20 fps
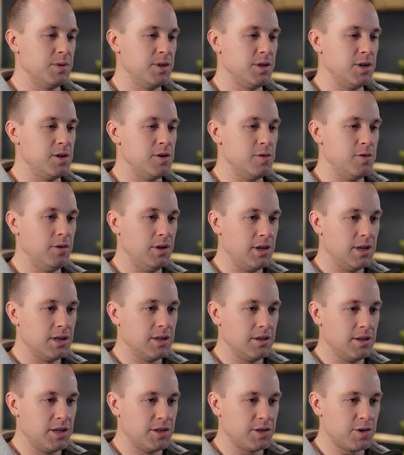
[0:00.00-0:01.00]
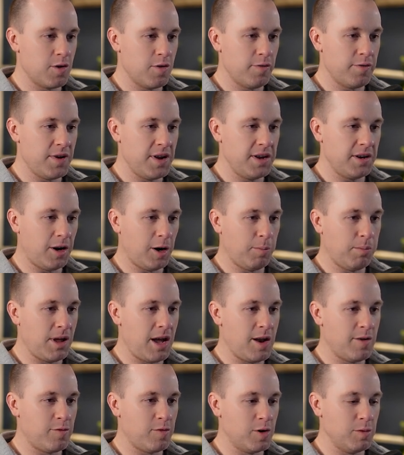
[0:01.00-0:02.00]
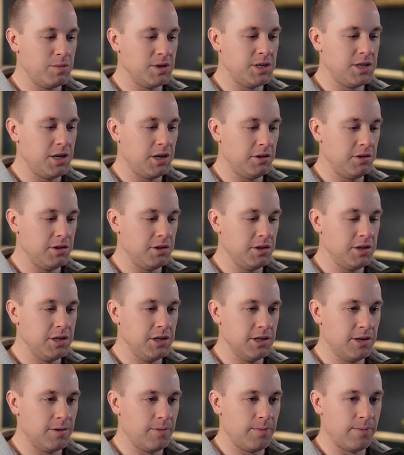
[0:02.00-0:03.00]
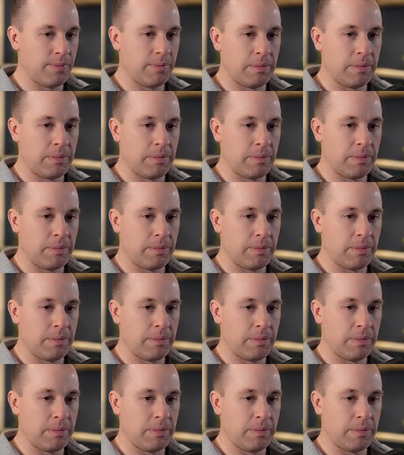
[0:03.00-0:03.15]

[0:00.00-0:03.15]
So let's go find our platform material here.